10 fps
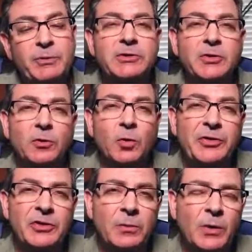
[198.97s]
So what
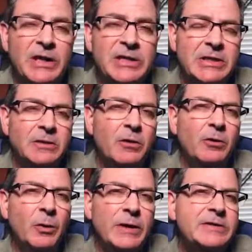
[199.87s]
the when I say
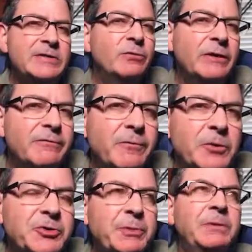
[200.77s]
local rates of
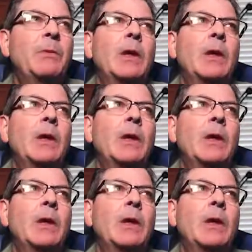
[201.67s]
reinforcement,